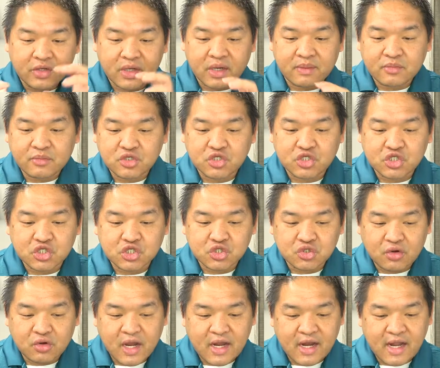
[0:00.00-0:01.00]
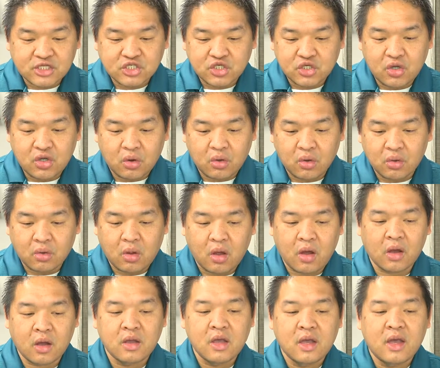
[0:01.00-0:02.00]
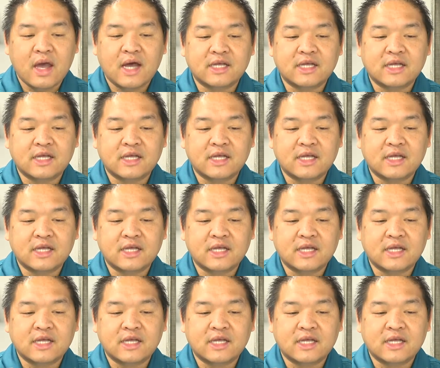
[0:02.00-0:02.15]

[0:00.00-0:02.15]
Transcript: numbers straight as you go along,